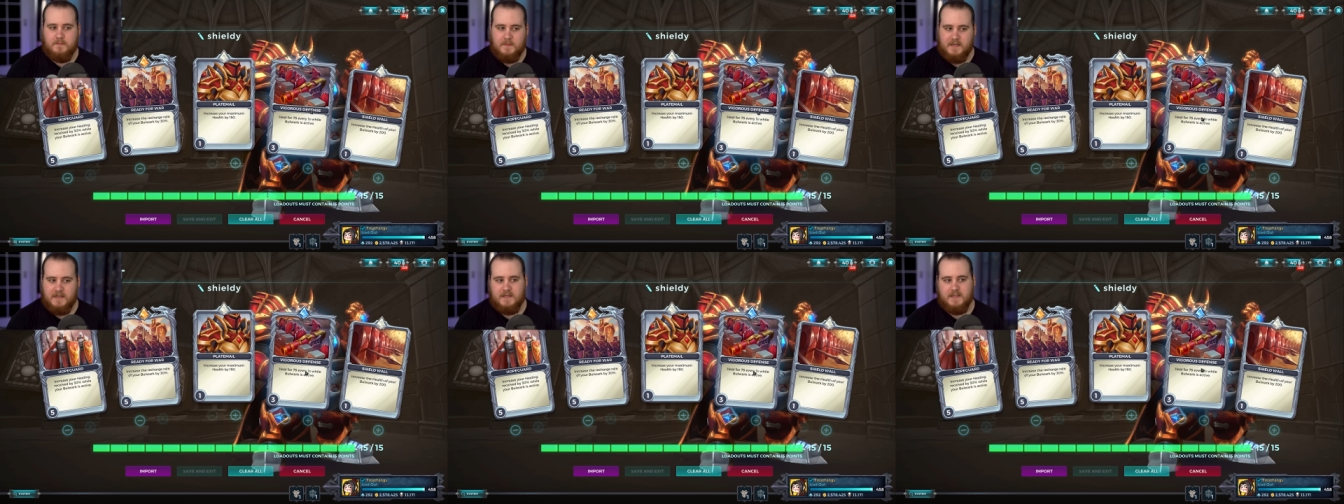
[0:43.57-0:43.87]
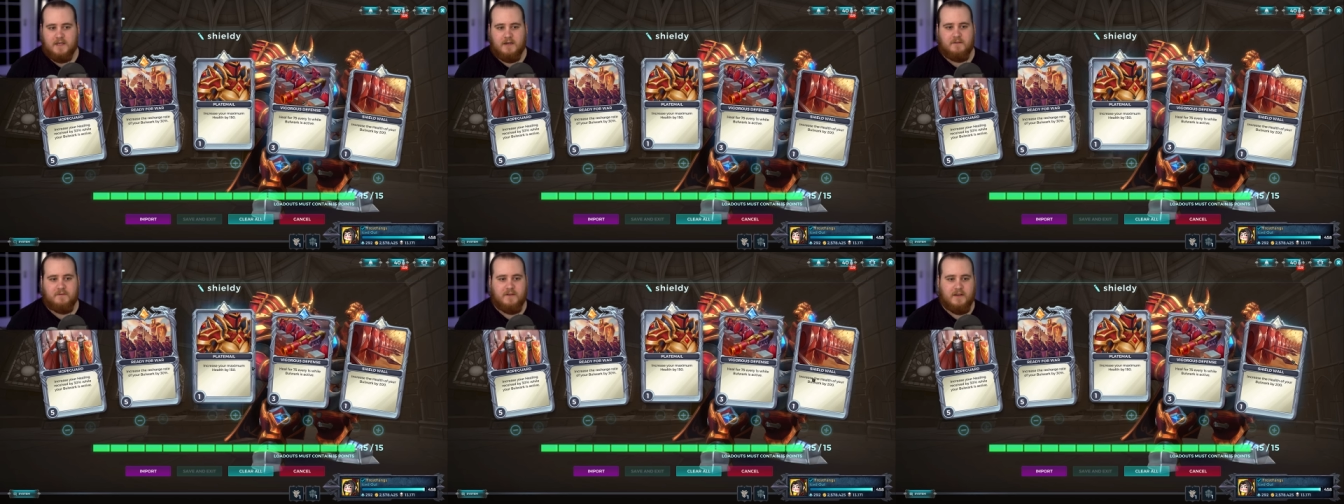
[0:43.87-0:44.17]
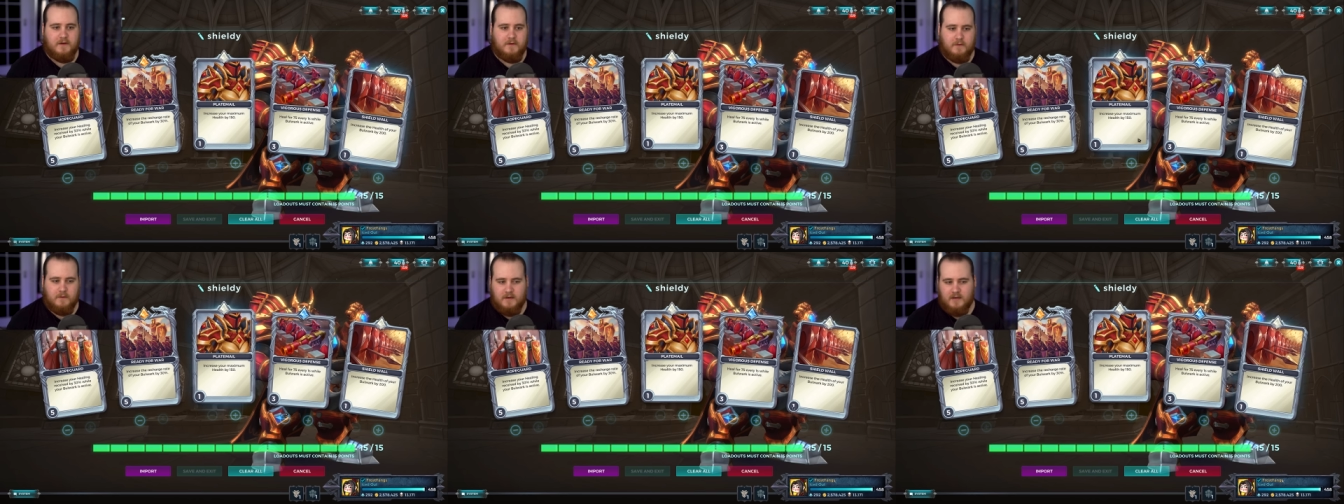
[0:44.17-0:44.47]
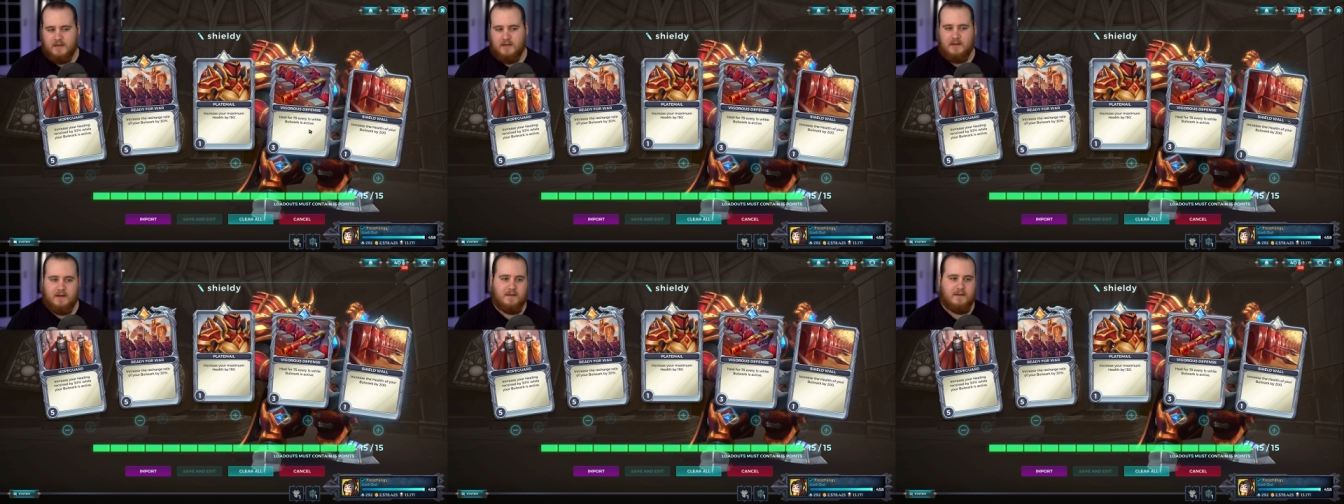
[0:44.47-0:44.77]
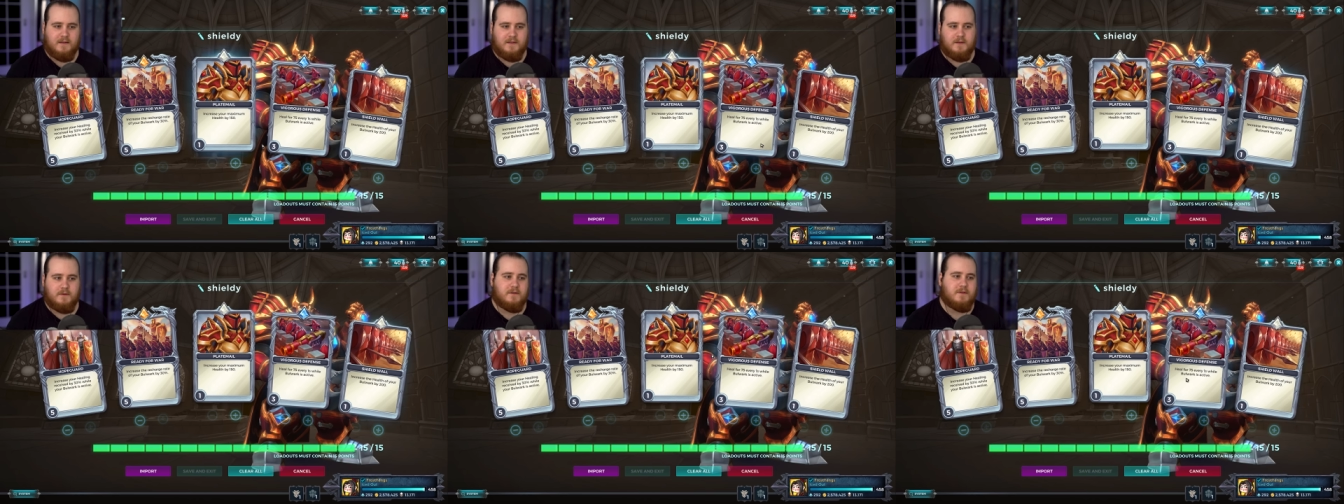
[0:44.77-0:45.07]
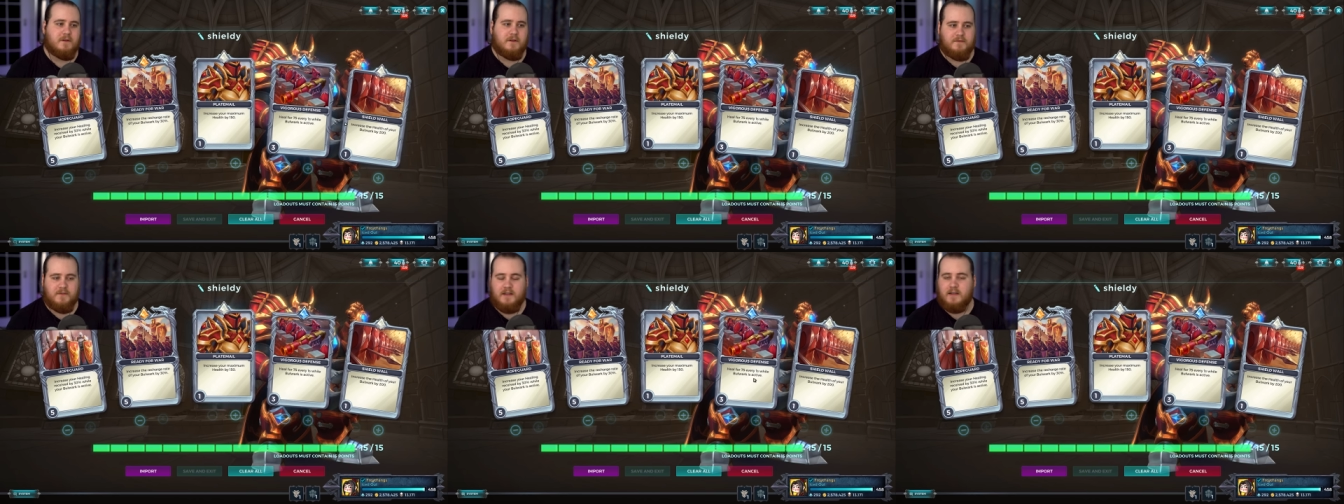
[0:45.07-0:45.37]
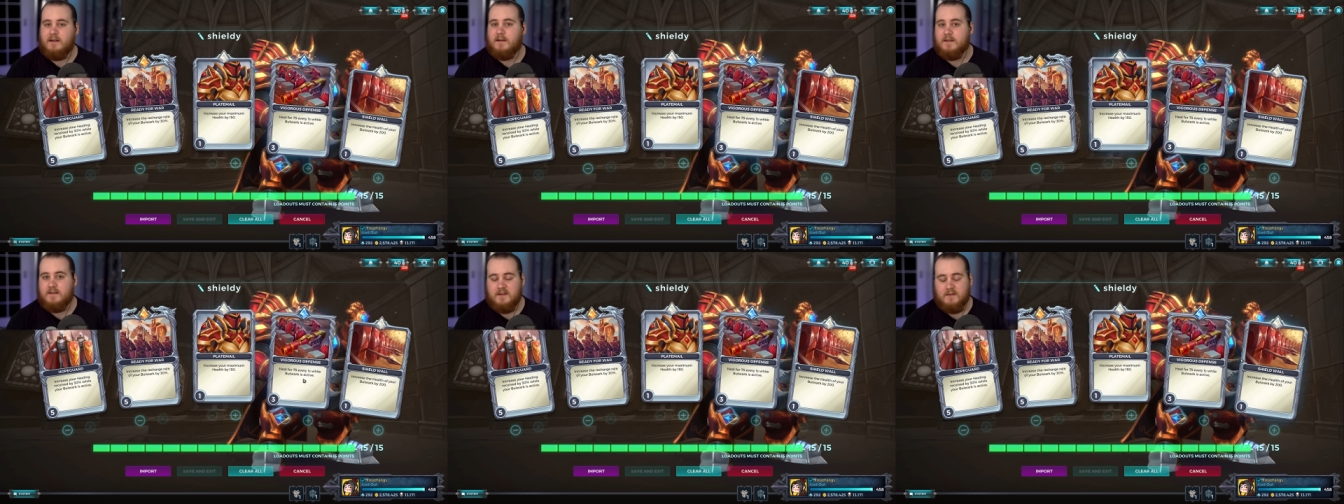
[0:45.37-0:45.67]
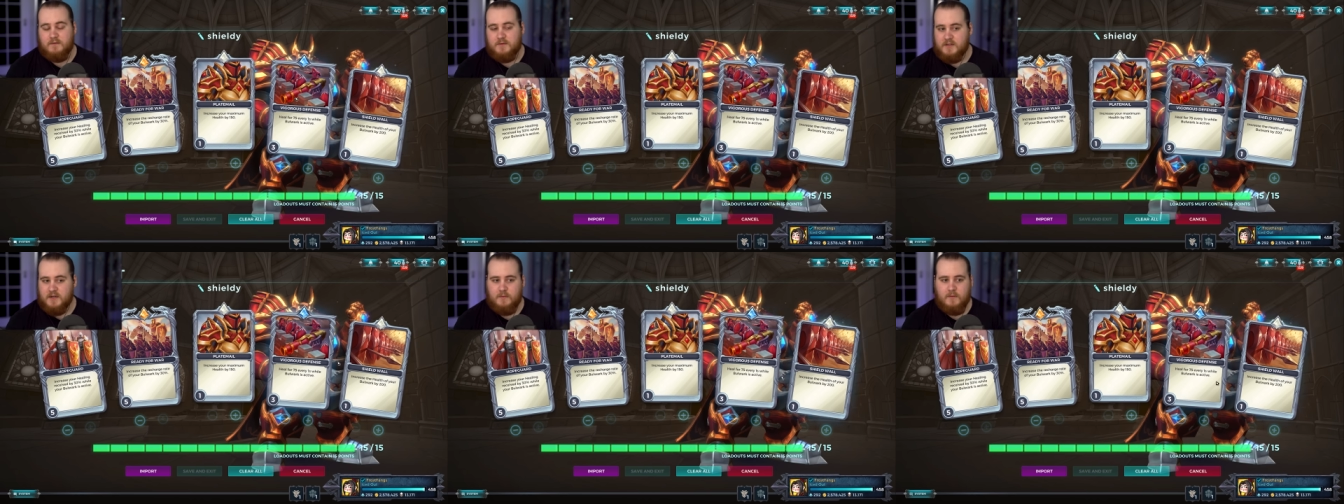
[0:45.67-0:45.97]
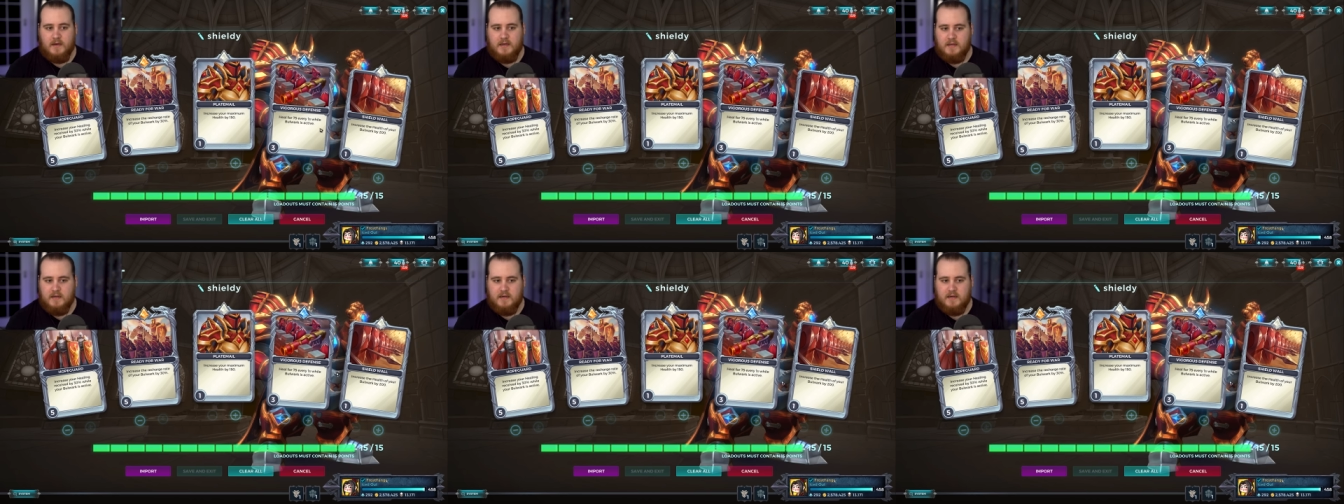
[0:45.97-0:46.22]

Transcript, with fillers: bit of self-heal, and two of filler cards are also quite